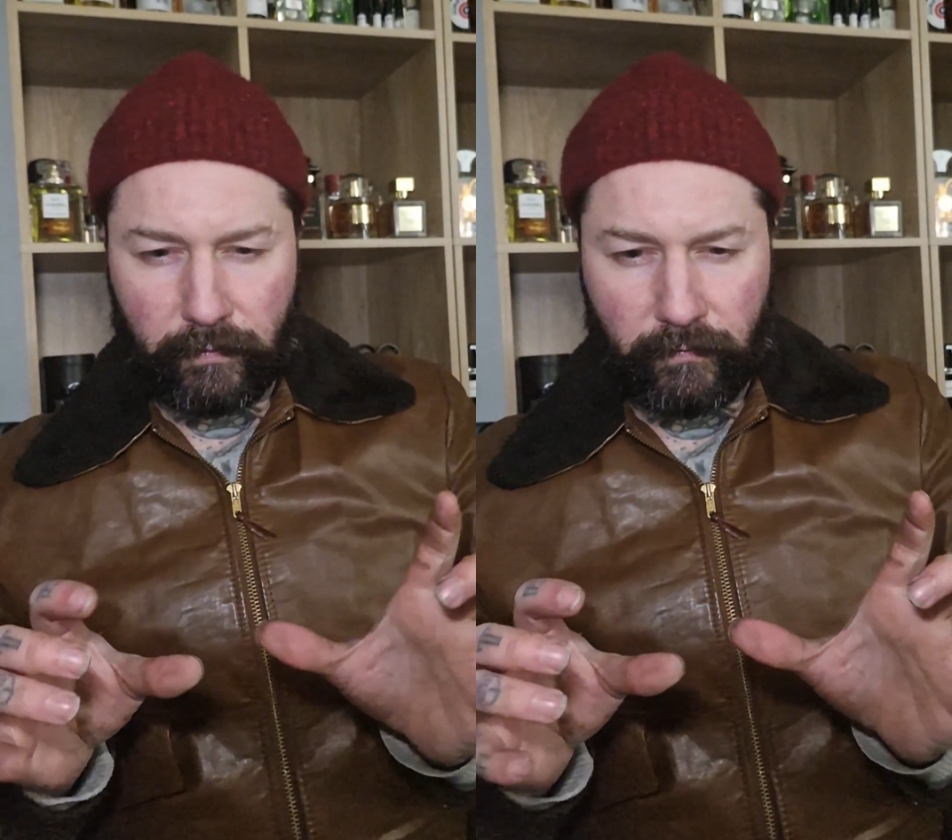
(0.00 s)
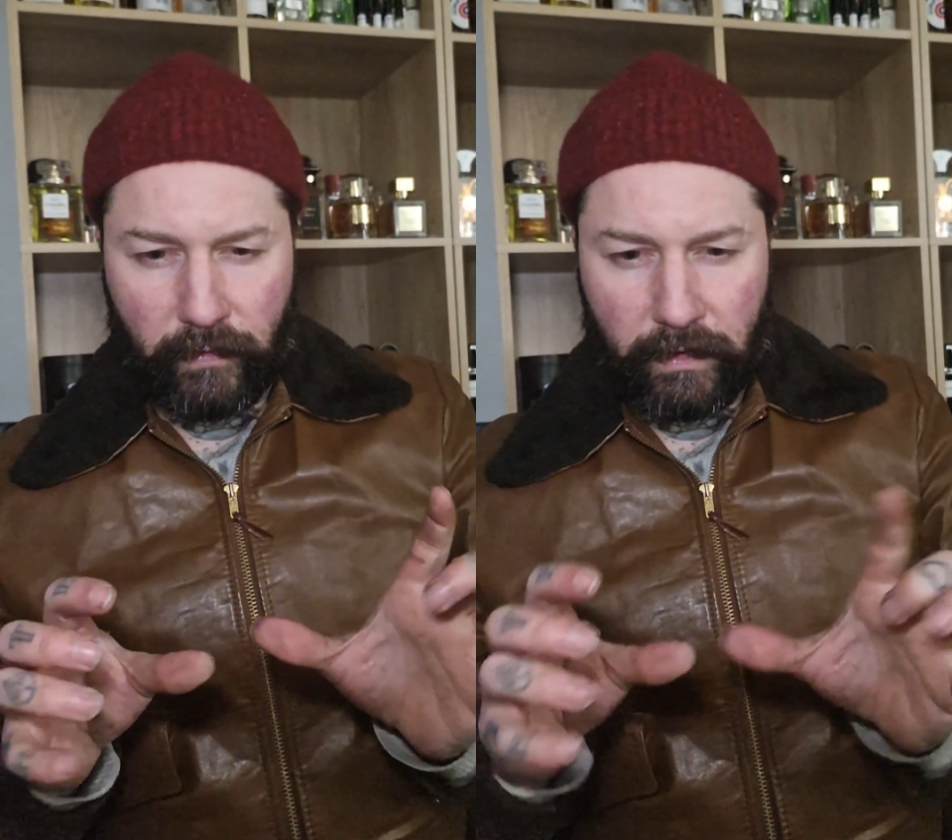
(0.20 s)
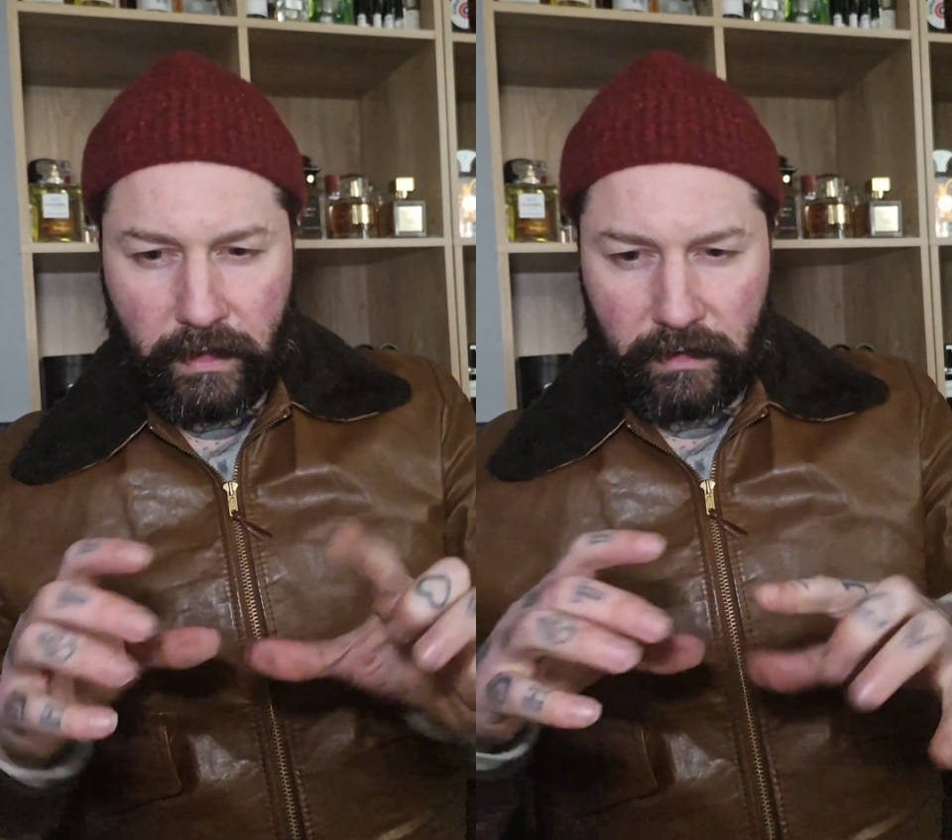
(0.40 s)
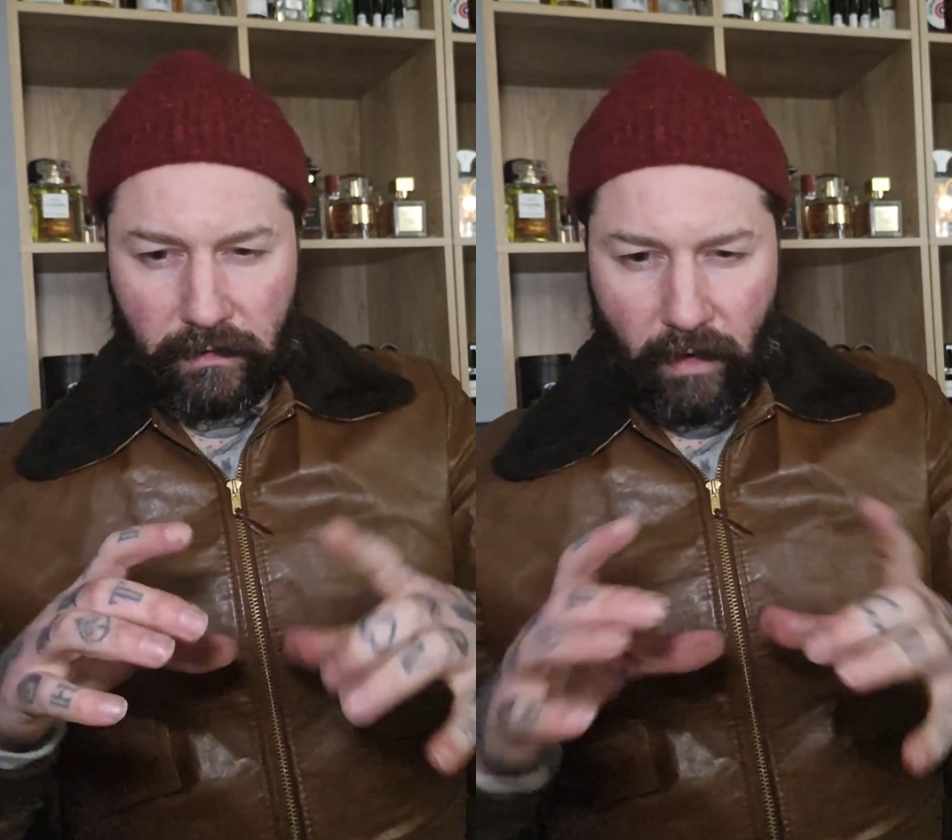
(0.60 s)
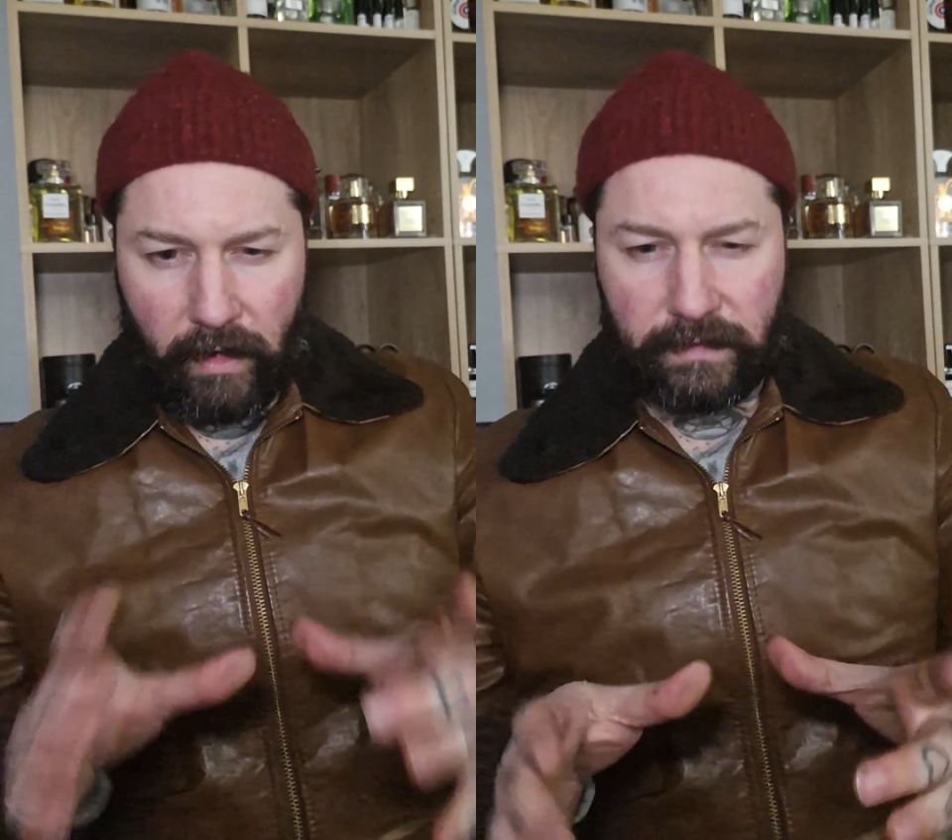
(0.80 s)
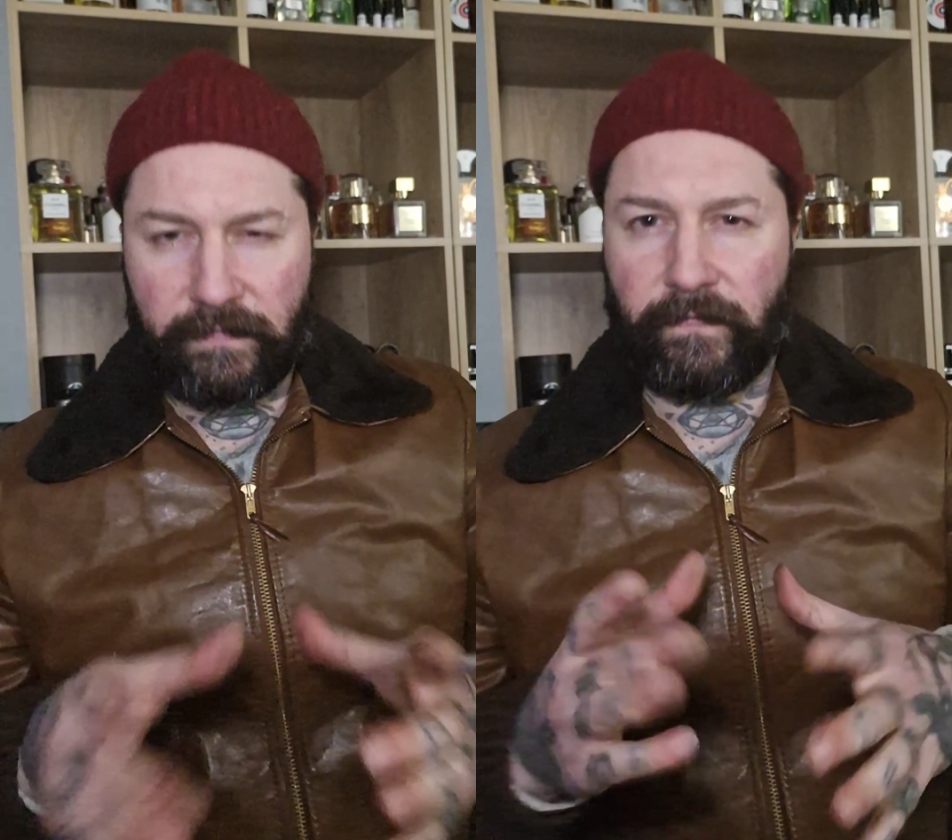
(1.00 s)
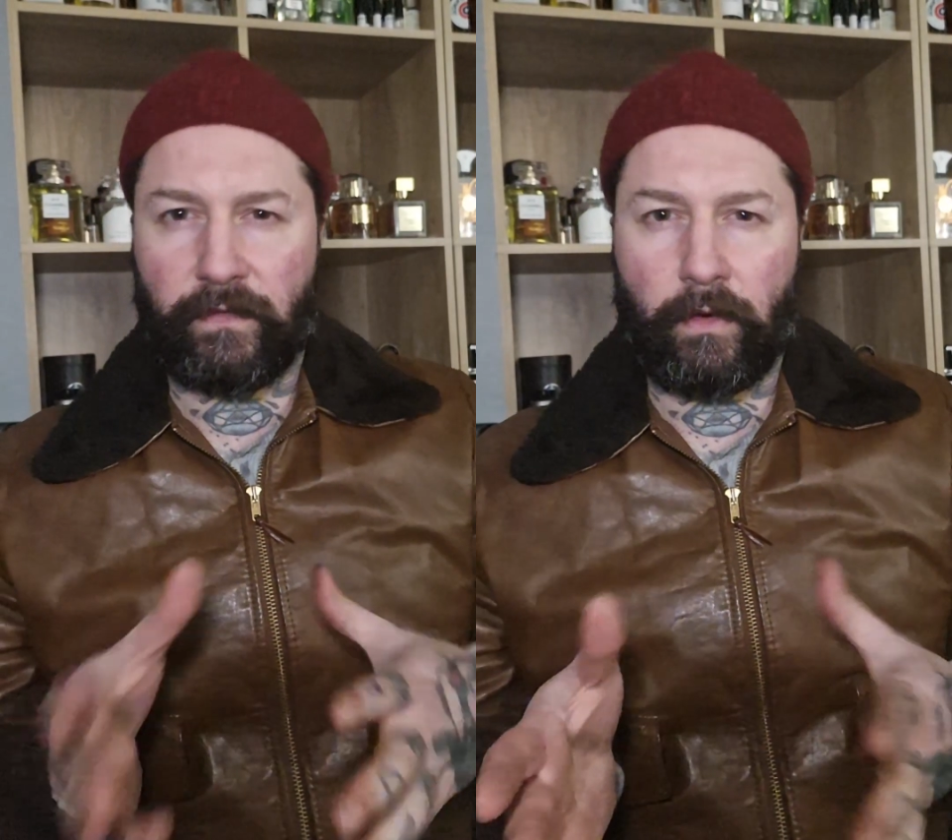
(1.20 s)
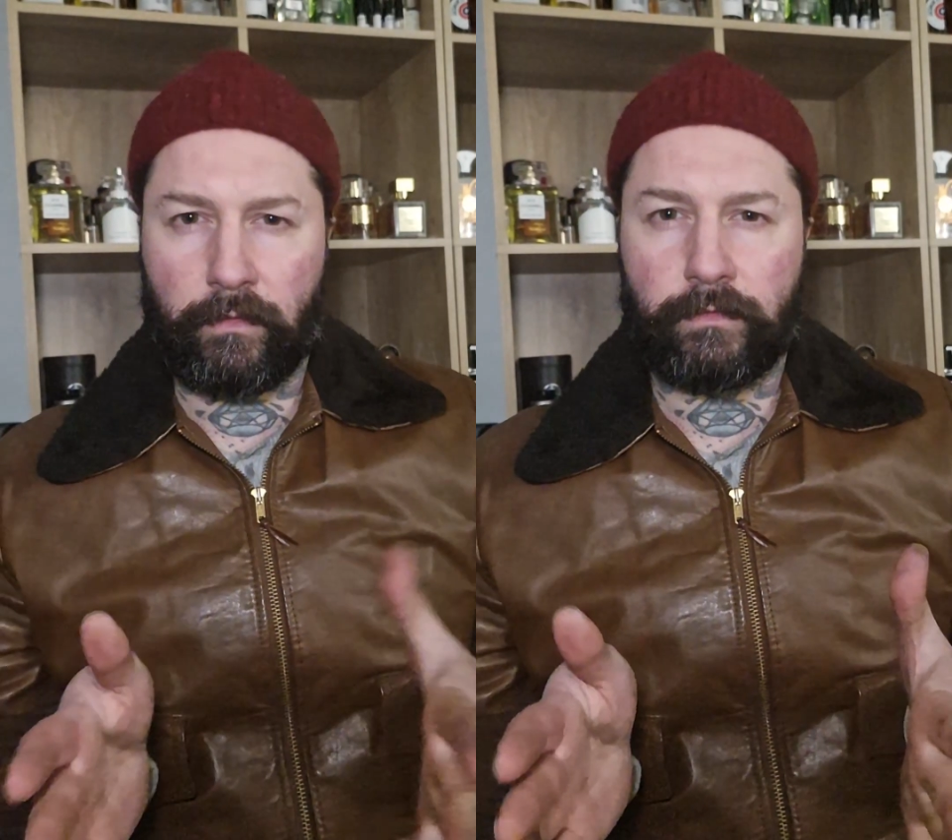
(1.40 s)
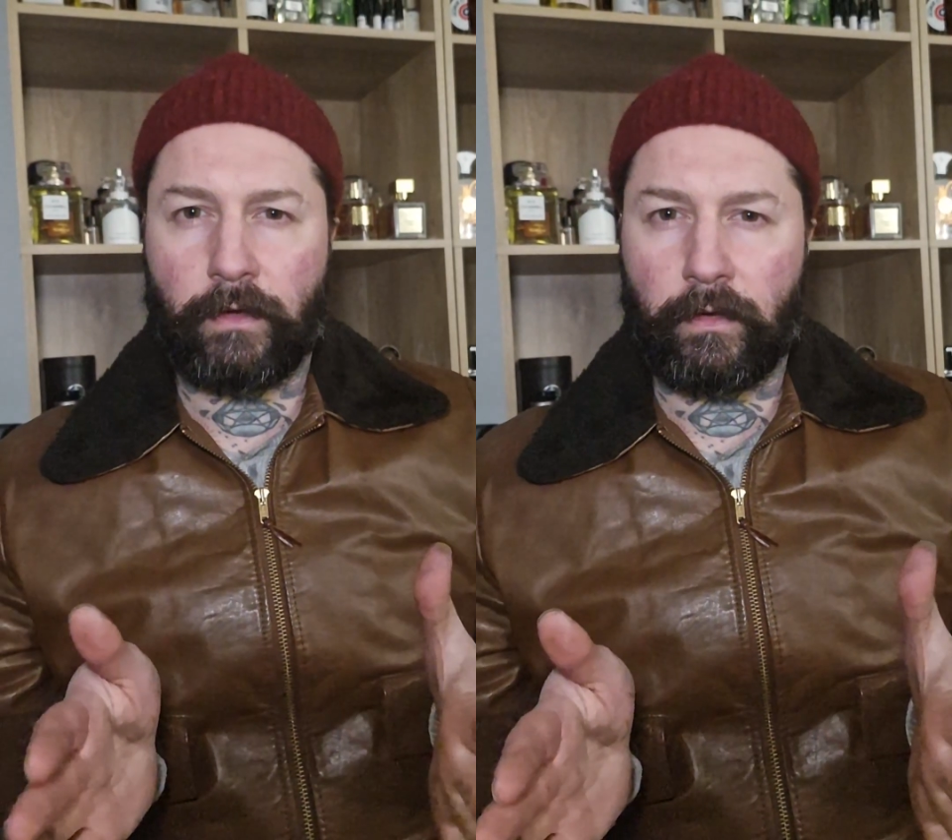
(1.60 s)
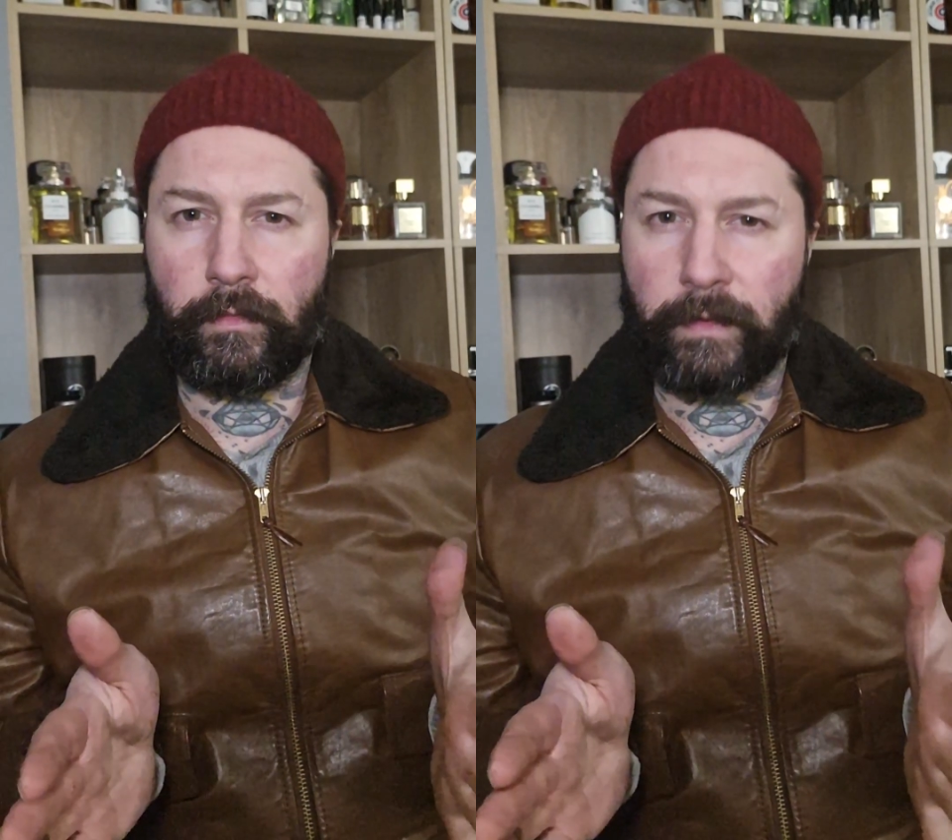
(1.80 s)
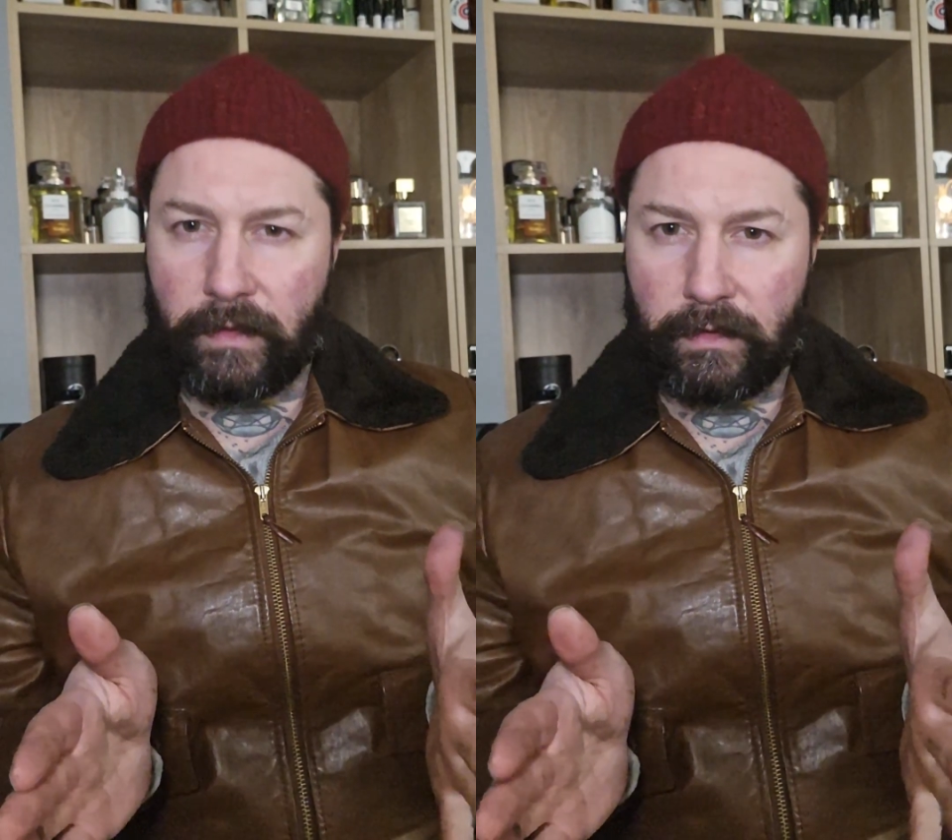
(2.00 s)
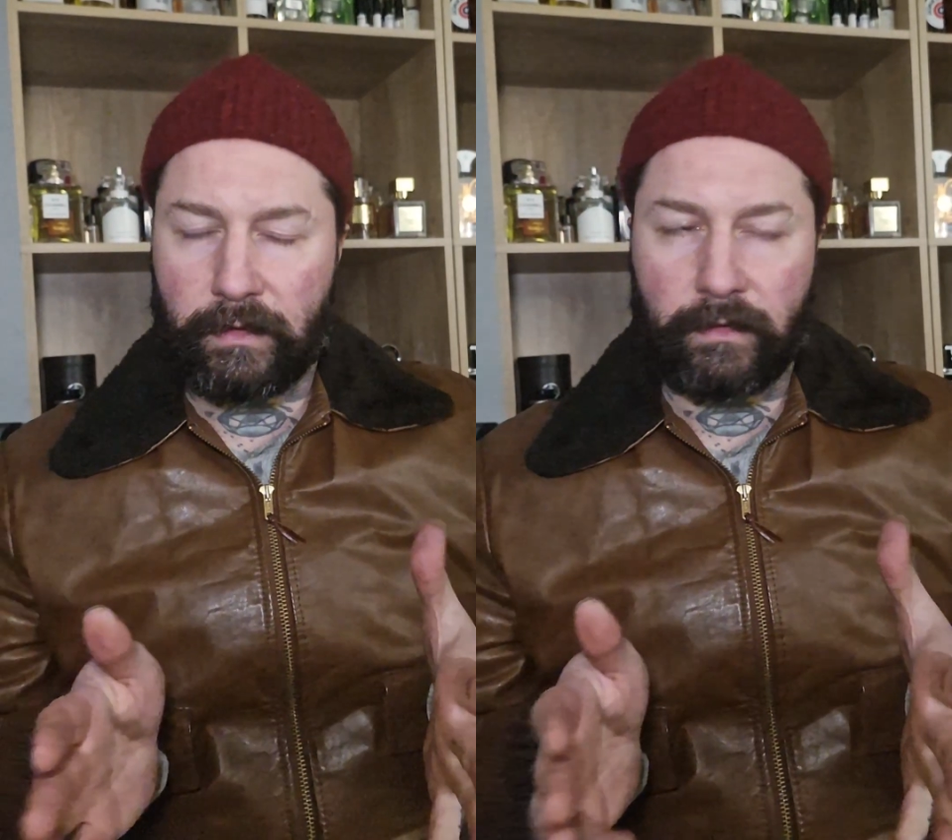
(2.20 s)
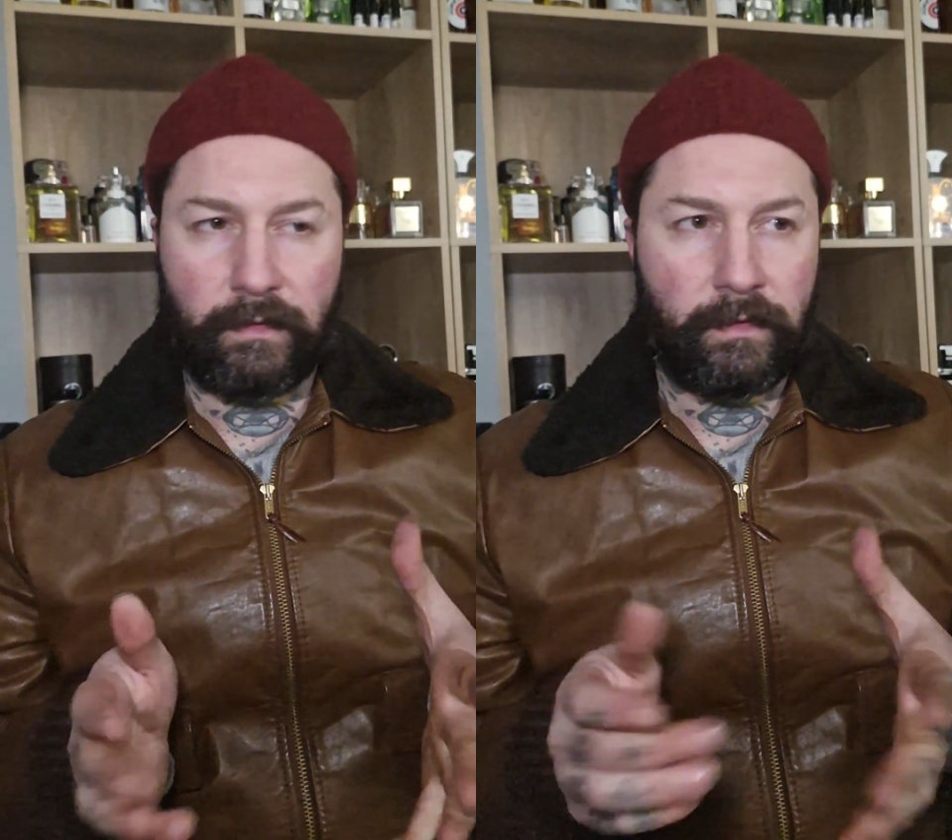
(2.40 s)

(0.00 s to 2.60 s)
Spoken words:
really nice floral note within it.